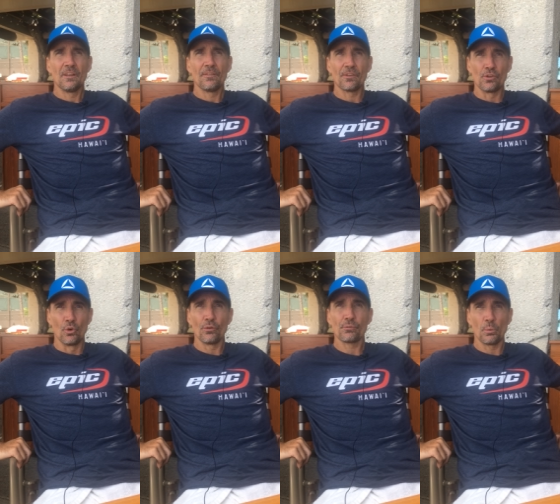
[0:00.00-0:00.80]
the
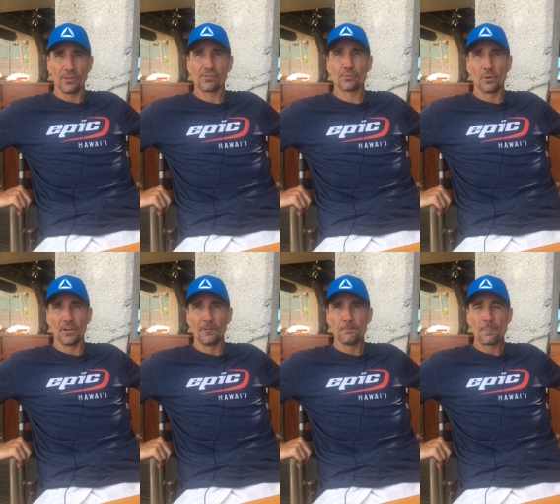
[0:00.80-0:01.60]
northwest
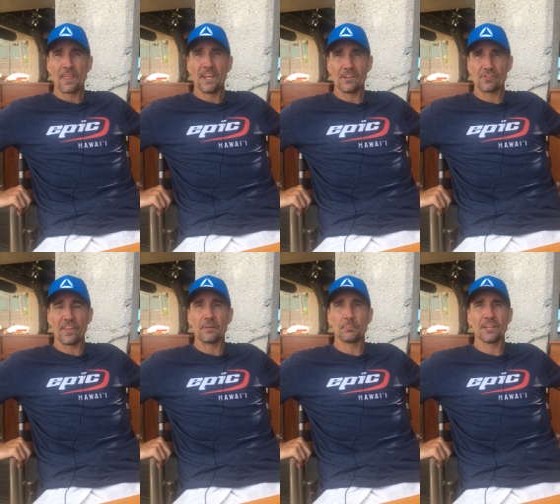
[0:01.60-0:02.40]
swell hits
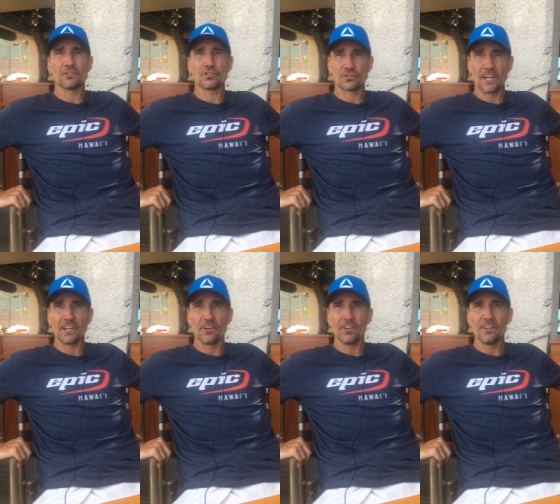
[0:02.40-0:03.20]
that beach
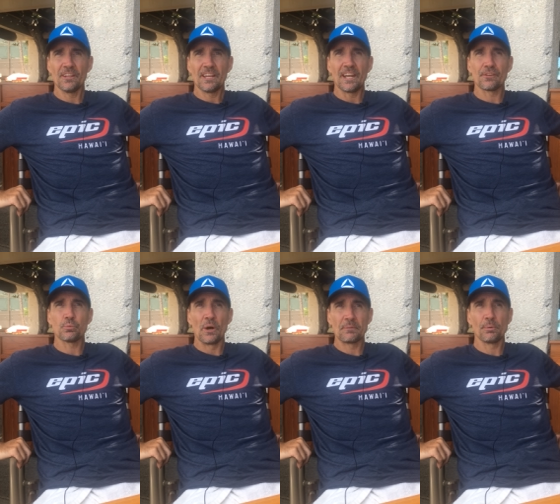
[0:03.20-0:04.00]
straight on and it's
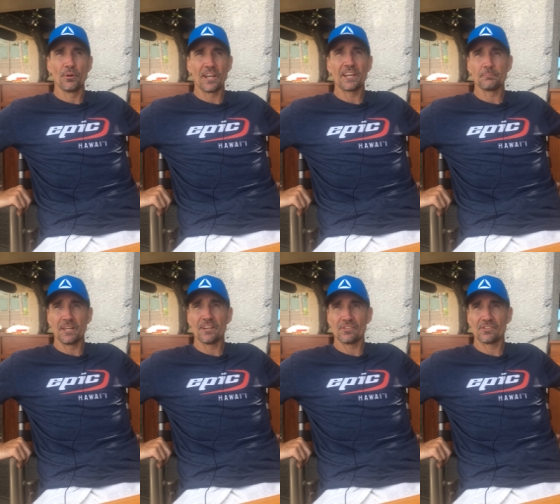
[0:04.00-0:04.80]
1.8
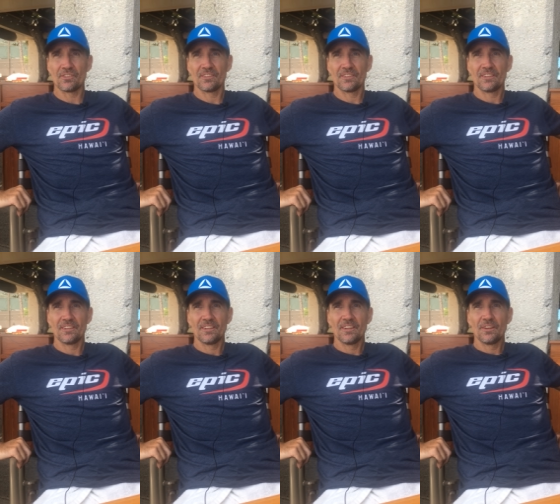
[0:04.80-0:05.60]
metres.
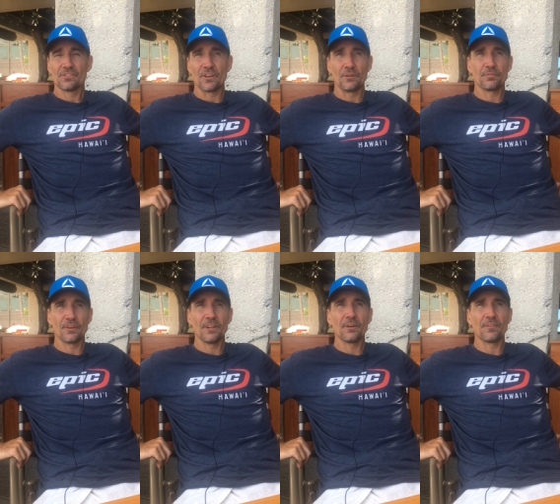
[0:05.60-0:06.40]
So
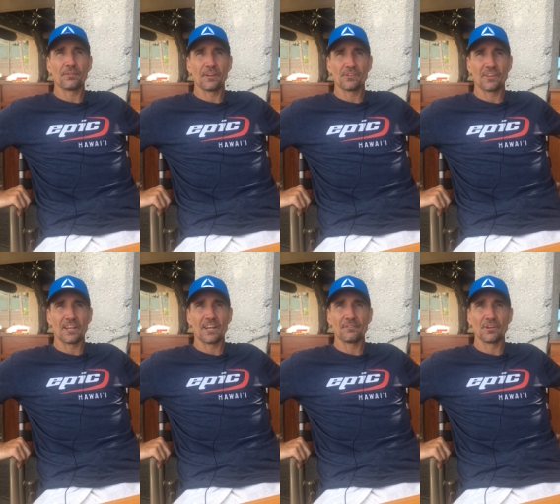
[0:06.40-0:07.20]
for anyone that thinks they're
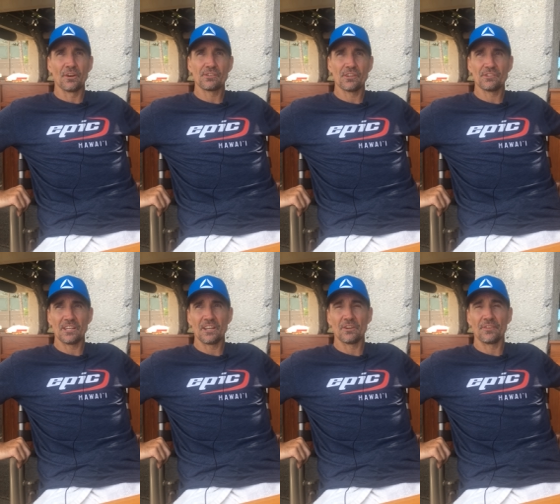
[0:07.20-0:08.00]
going to have a nice easy
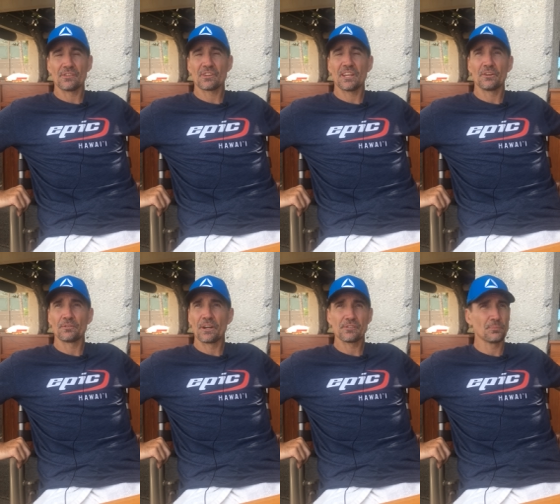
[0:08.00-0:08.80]
get on their ski
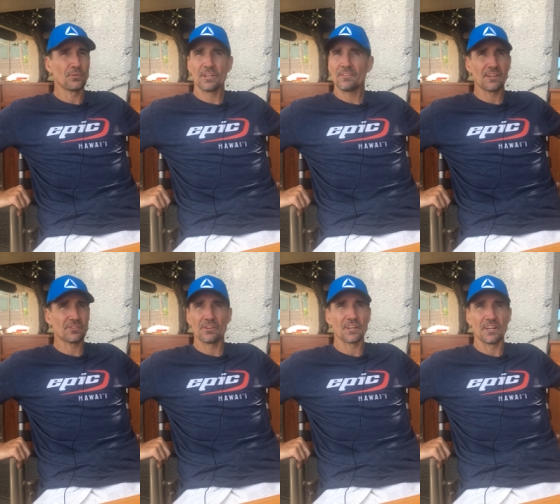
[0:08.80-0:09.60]
on race morning,
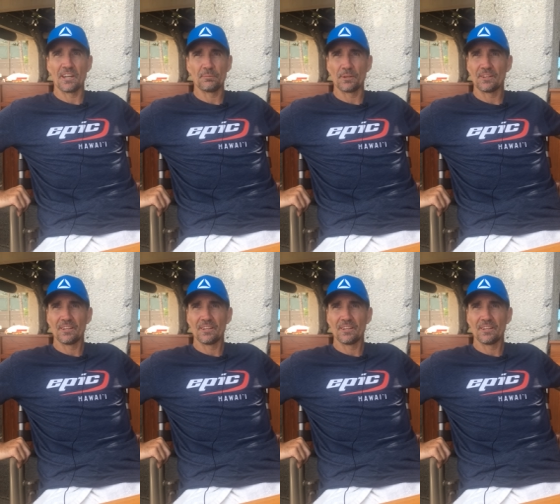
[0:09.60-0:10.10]
that's not going to happen.